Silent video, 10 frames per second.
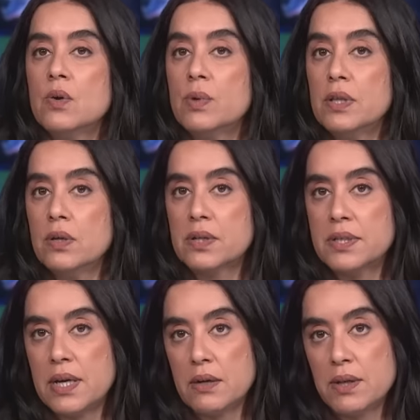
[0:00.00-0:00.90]
We look
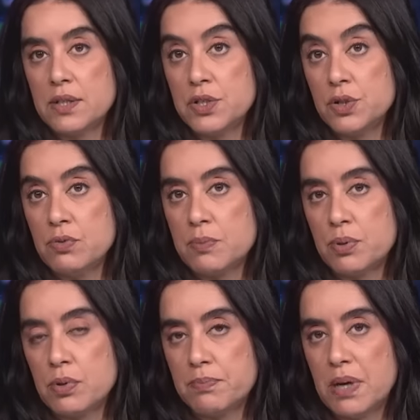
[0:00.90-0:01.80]
now at a new
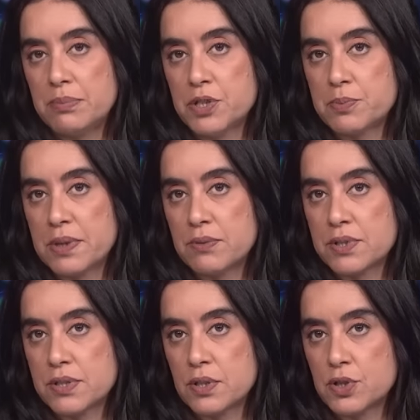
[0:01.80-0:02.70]
report published by the
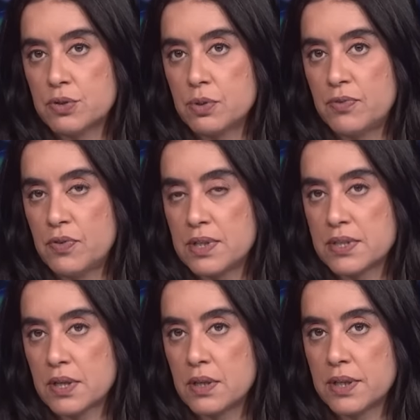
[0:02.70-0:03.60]
research group
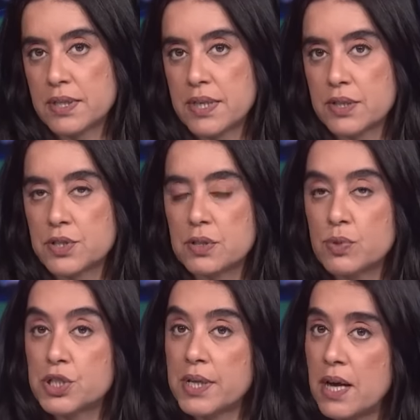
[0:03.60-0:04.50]
Forensic Architecture,
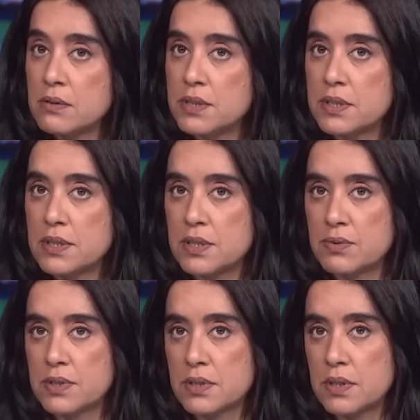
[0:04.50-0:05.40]
which counters
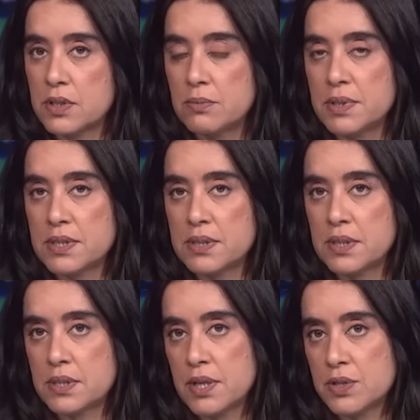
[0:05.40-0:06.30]
Israel's argument at the
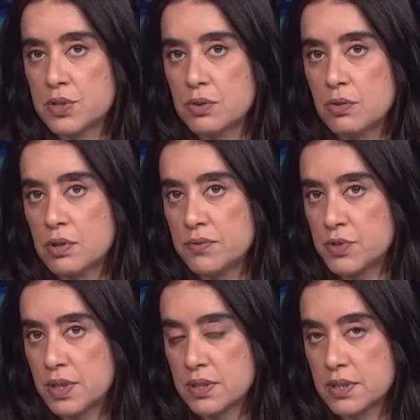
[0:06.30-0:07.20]
International Court of
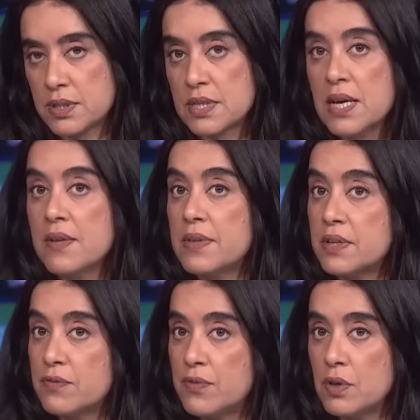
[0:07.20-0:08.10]
Justice that
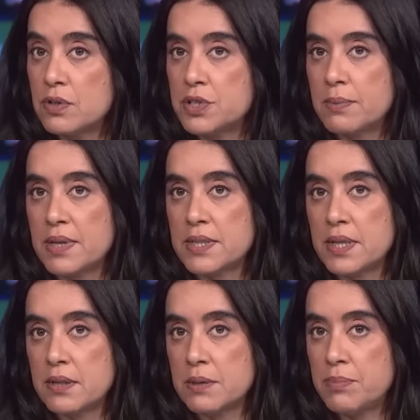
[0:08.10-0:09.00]
it followed
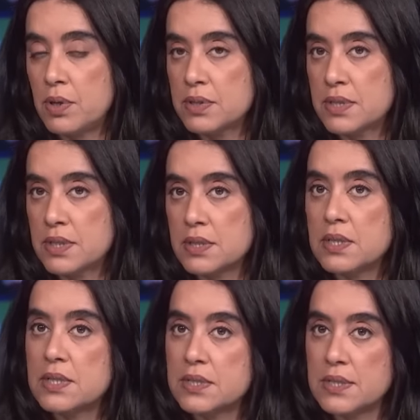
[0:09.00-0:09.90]
humanitarian policies
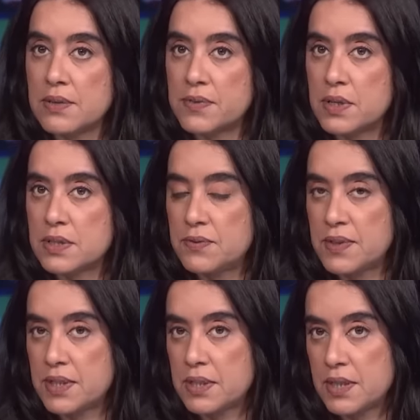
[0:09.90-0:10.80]
to safeguard
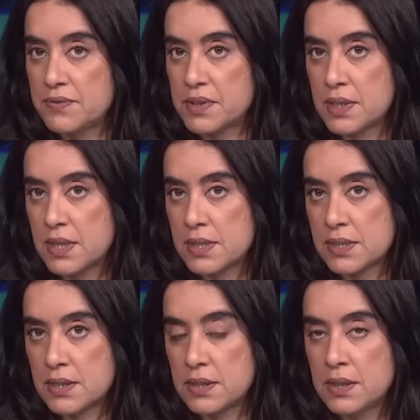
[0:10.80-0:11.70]
civilian life in
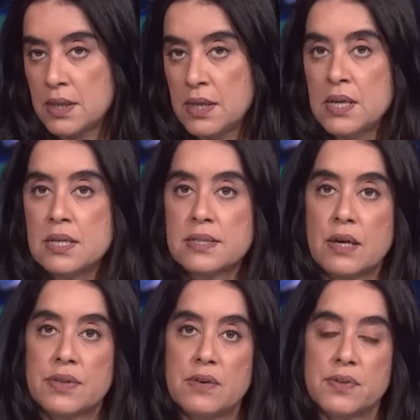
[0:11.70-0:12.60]
Gaza.
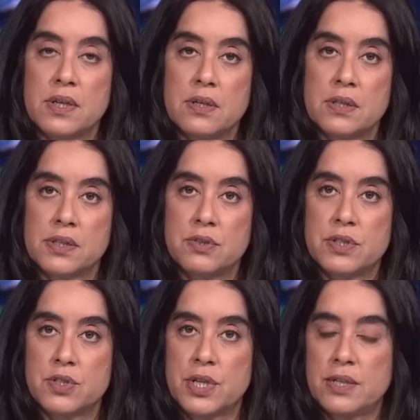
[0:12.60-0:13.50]
South Africa argued in
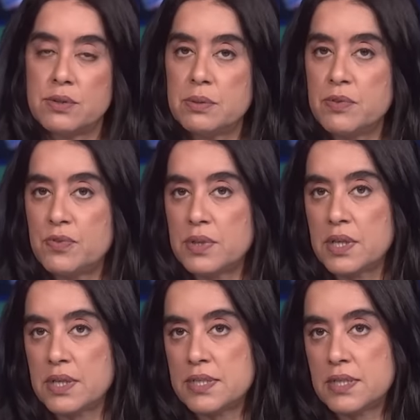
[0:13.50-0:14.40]
January before the
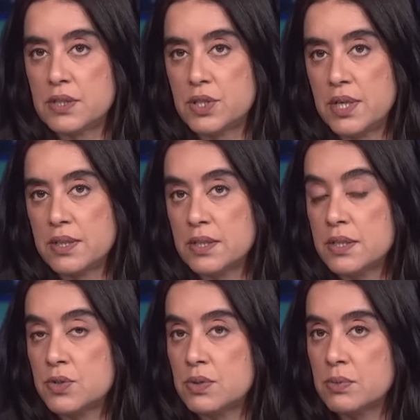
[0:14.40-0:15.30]
ICJ that
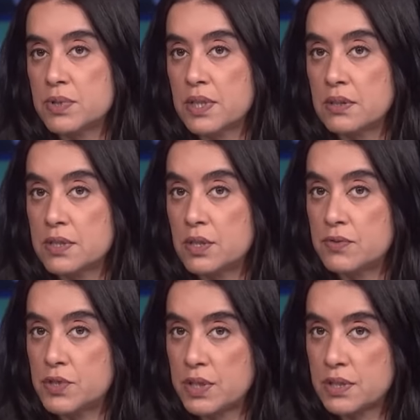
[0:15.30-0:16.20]
Israel was guilty of
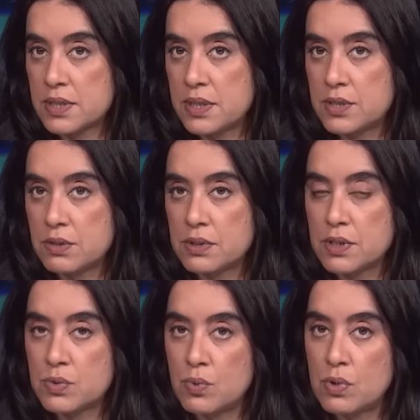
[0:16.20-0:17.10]
genocide during
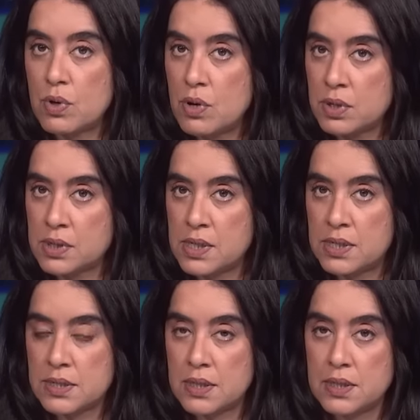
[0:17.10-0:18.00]
its war on
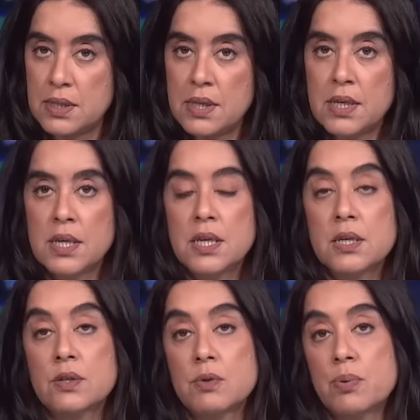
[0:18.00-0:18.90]
Gaza.
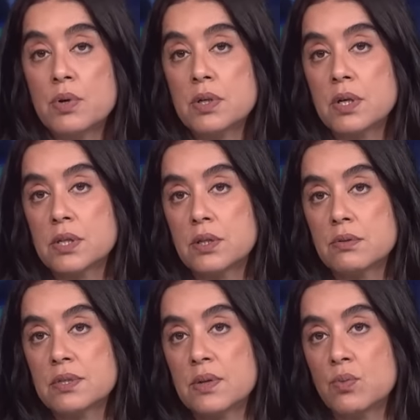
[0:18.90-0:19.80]
The report
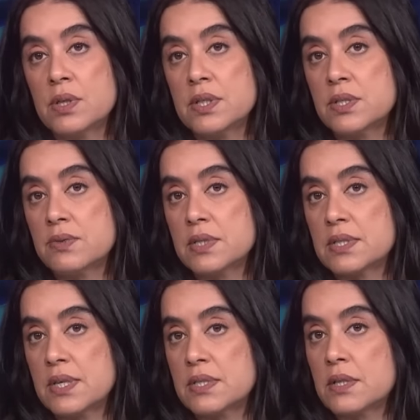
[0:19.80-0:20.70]
argues that what Israel
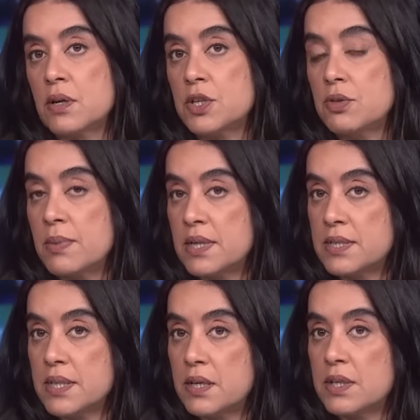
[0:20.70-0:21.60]
says are
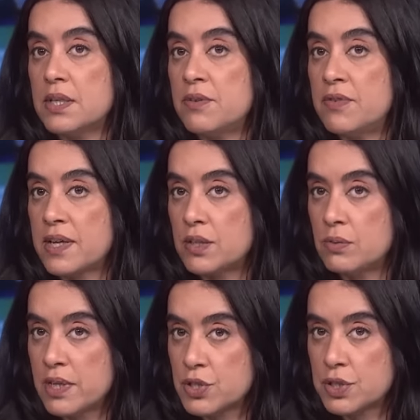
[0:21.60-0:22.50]
humanitarian
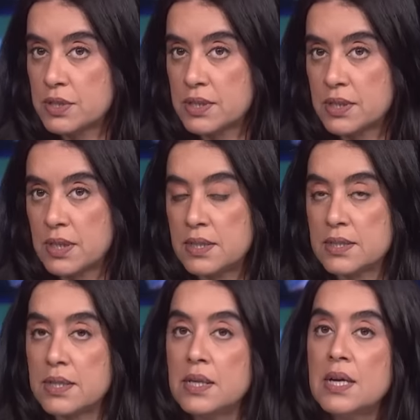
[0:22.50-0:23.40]
evacuations in
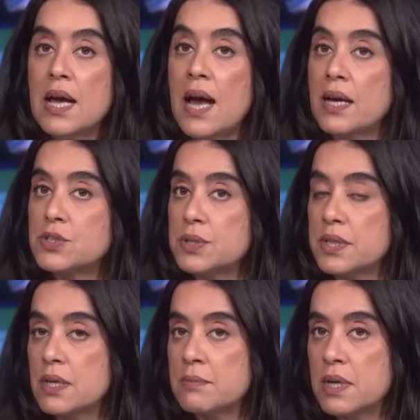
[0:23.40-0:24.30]
Gaza actually
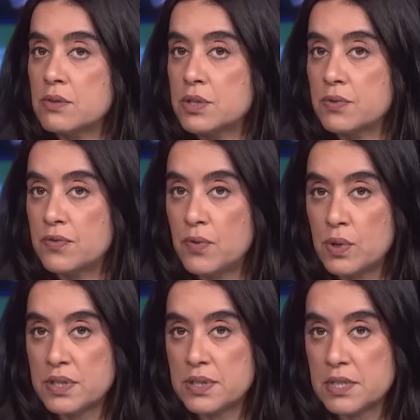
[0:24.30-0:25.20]
amount to the
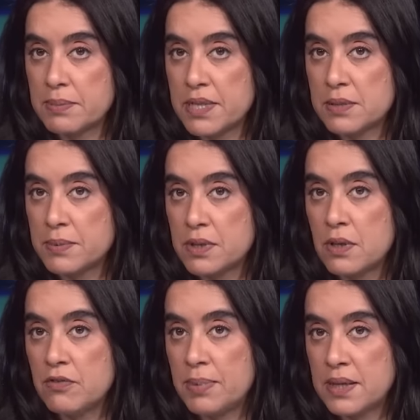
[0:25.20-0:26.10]
forced displacement
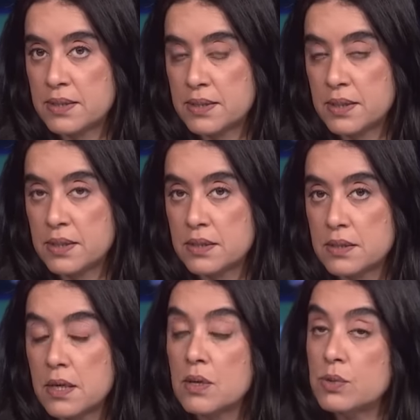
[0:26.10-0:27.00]
of Palestinians,
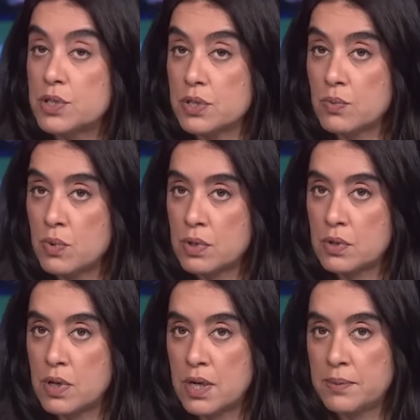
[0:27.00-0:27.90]
which is a war
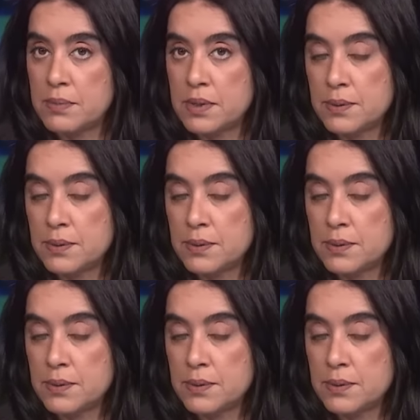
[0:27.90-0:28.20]
crime.